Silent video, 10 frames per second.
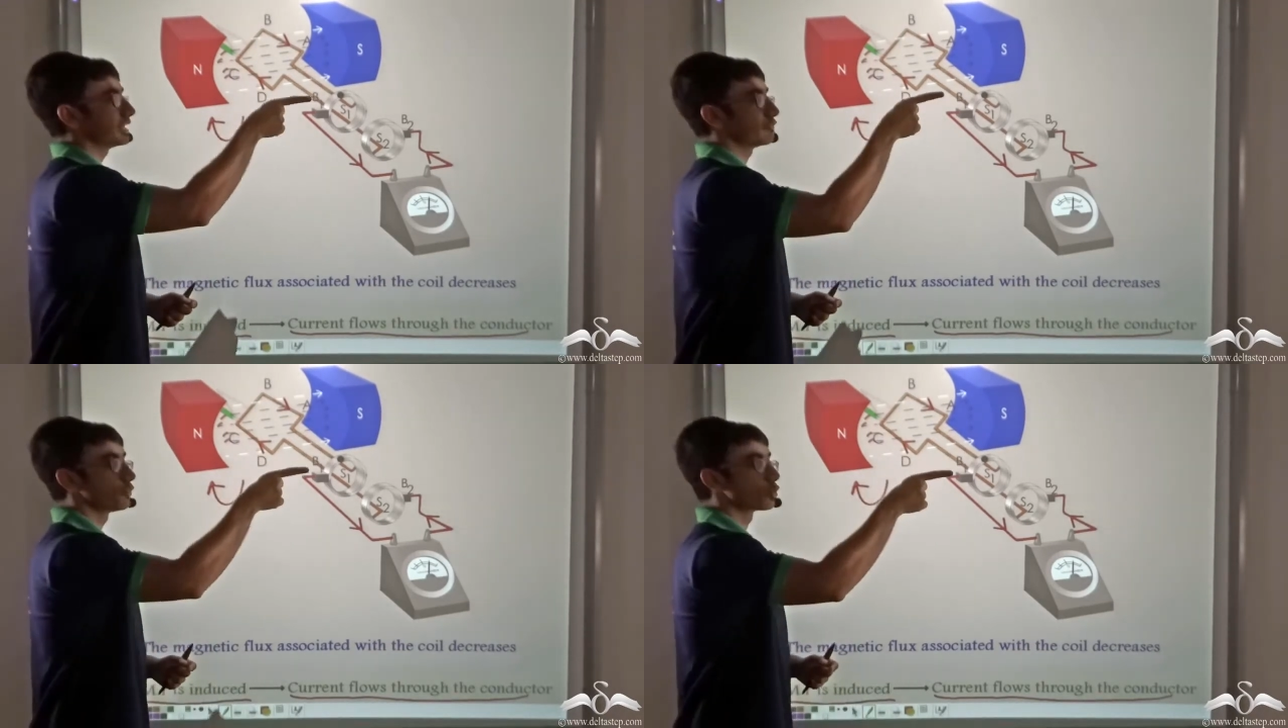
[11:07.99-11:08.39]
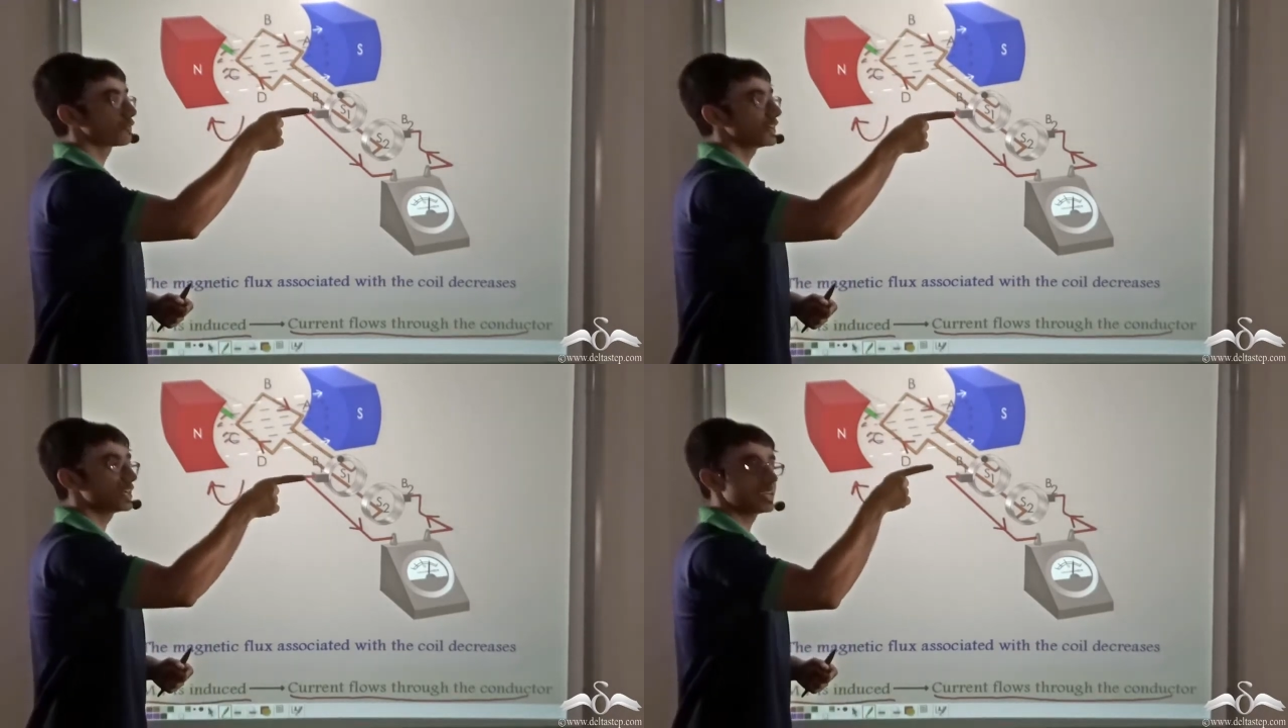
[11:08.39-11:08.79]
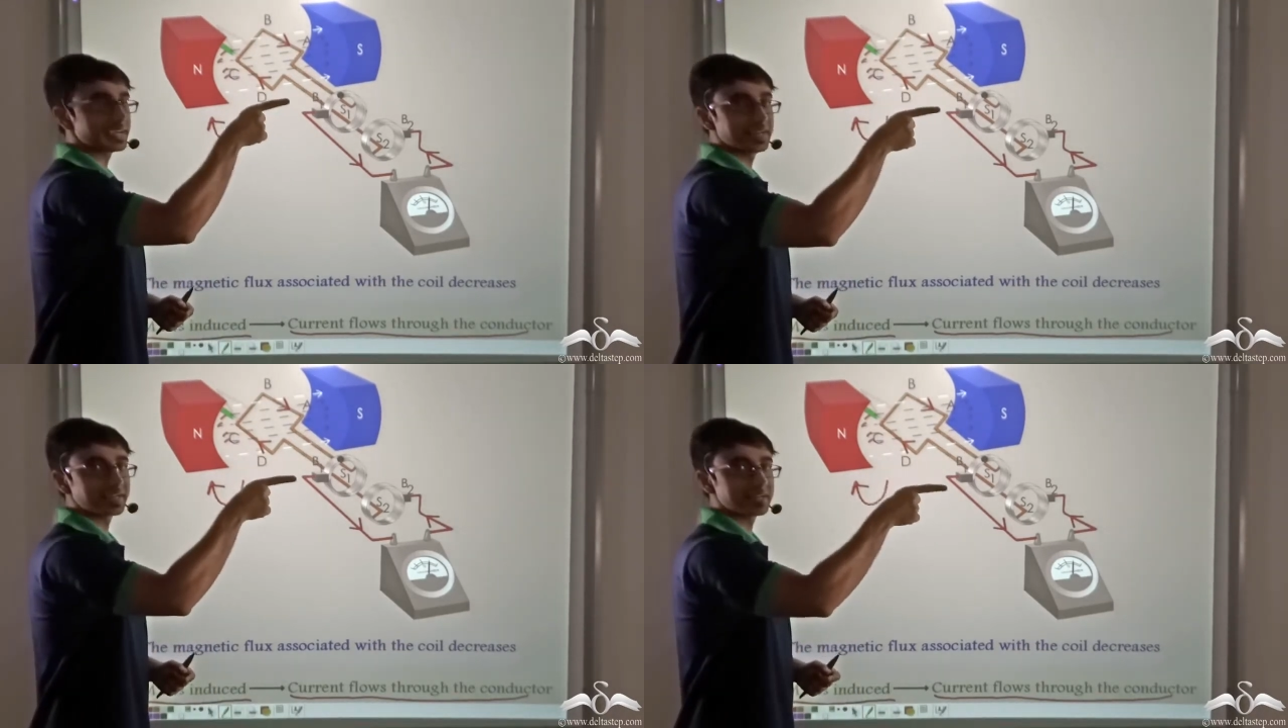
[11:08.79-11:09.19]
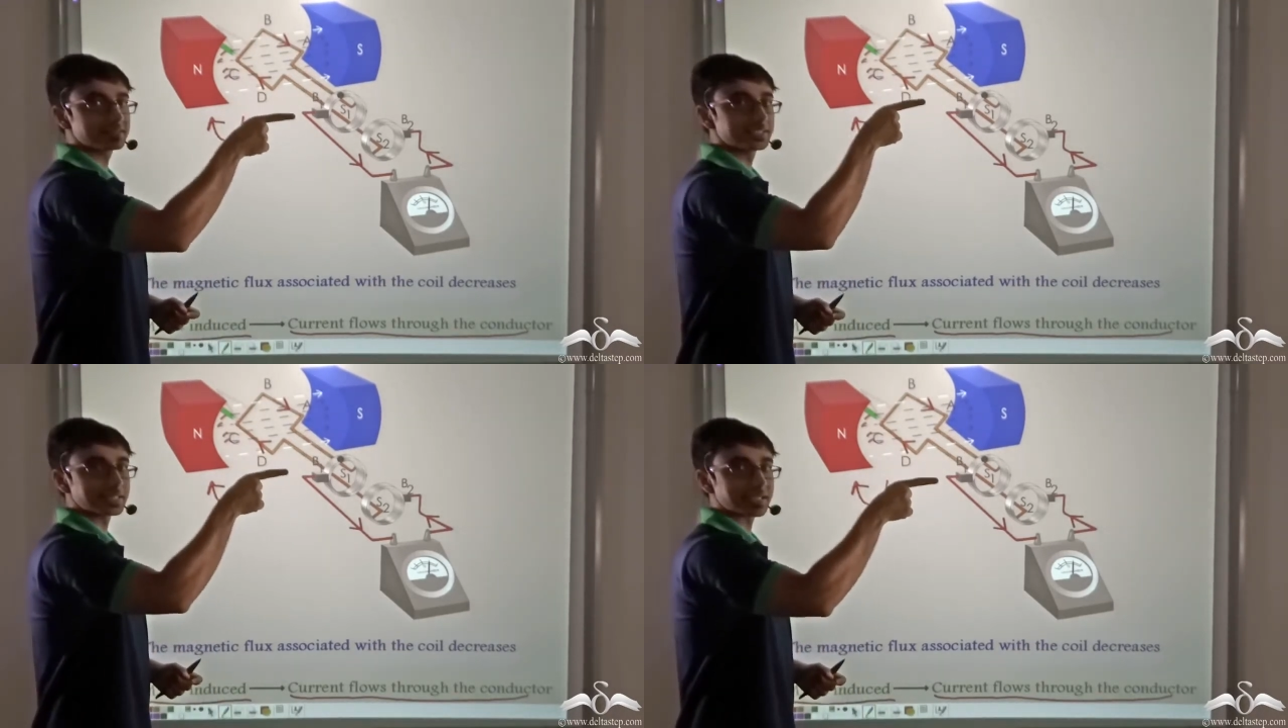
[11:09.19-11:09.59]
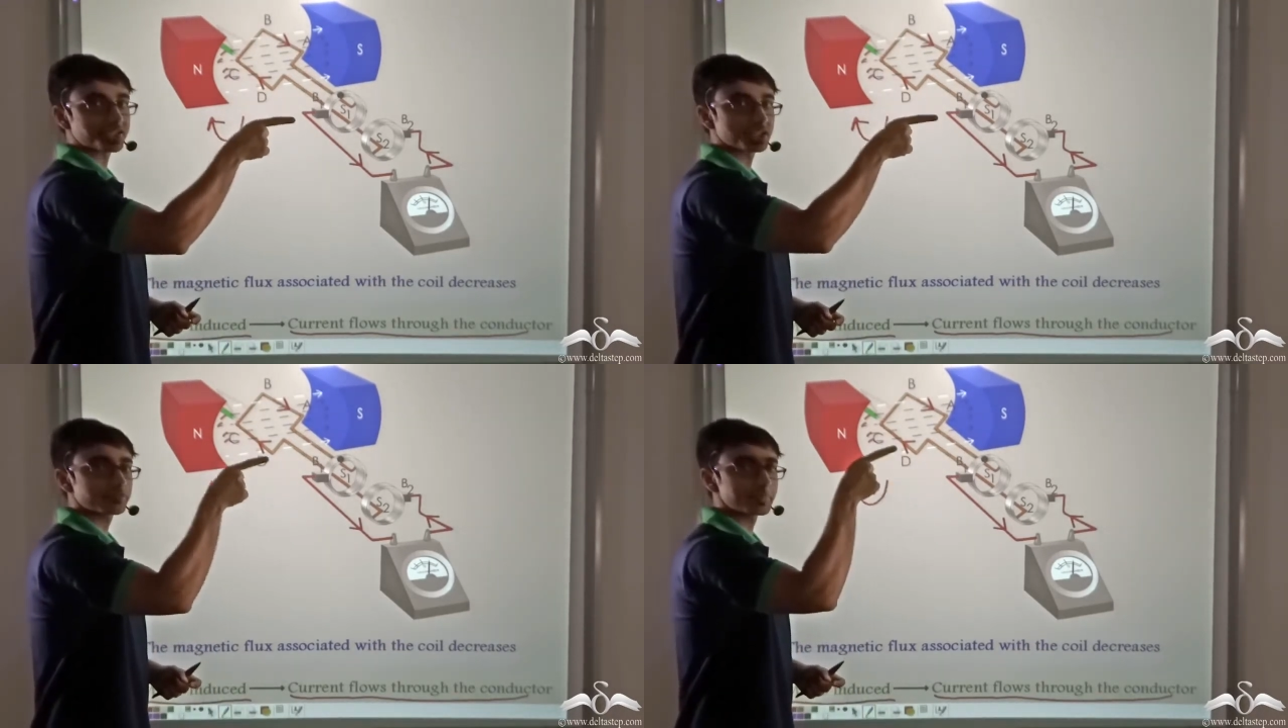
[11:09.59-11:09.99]
my forefinger indicates the
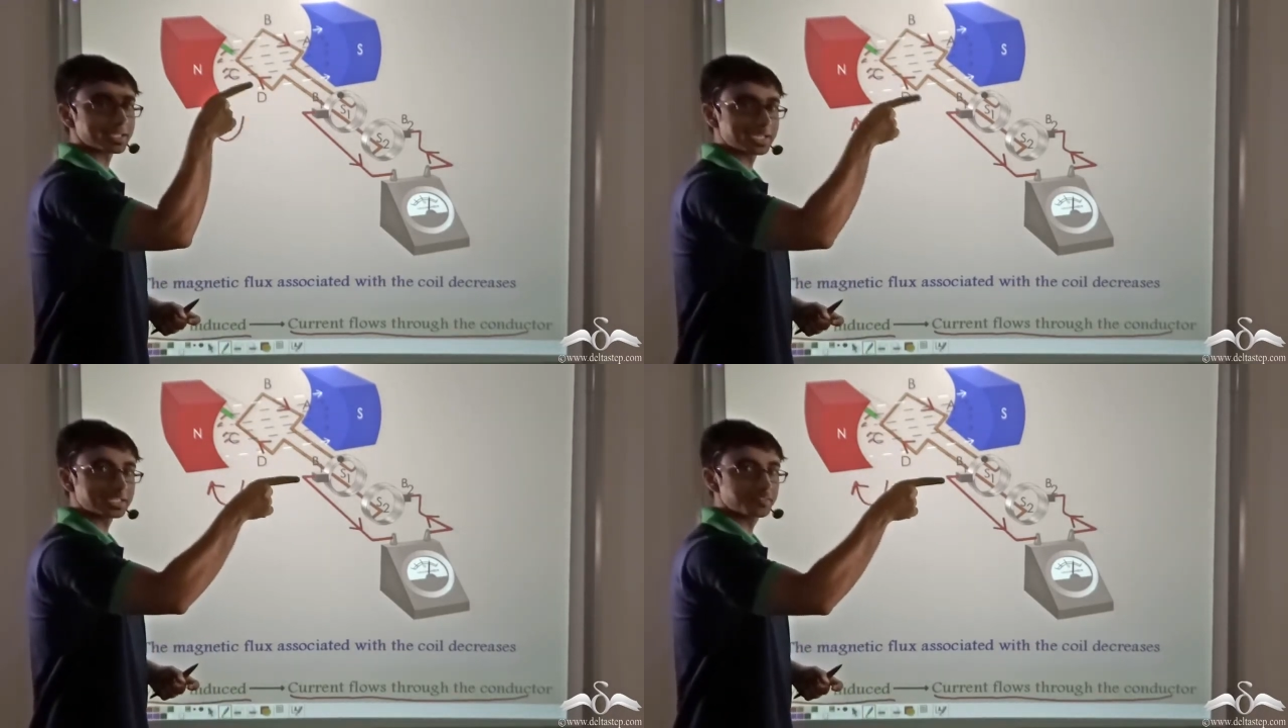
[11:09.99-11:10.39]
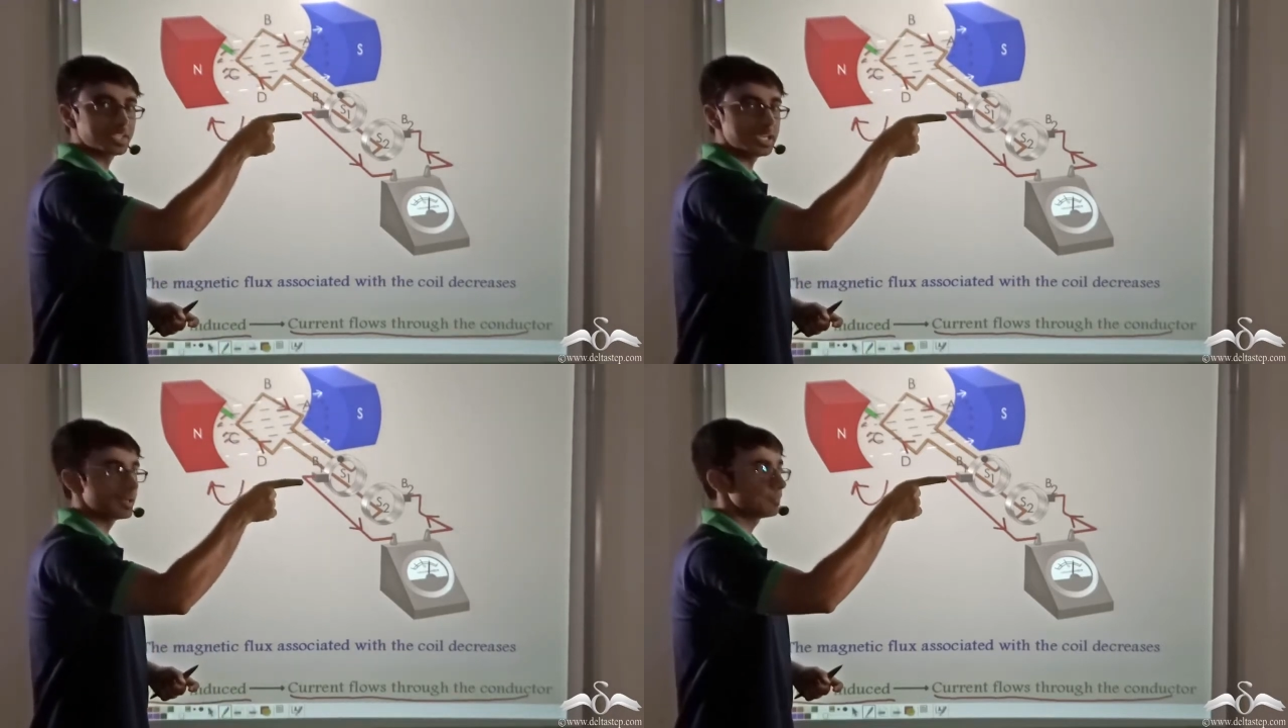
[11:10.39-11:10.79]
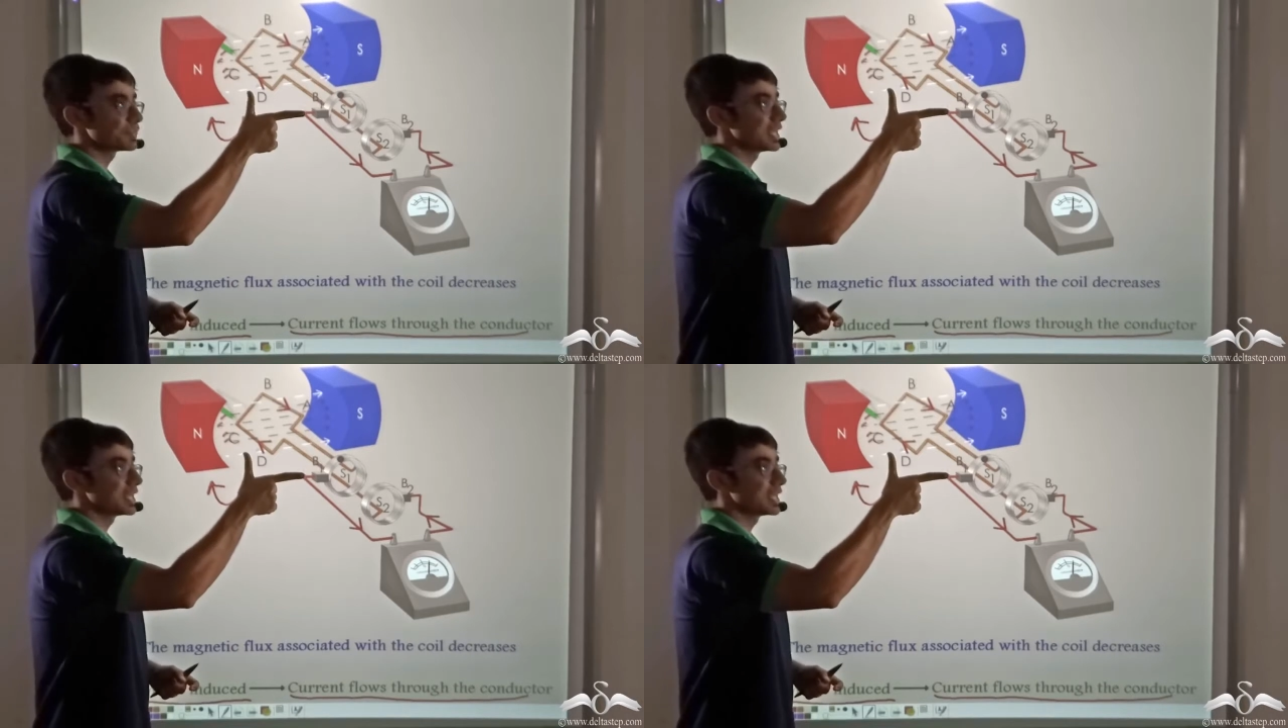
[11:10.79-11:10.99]
direction of magnetic field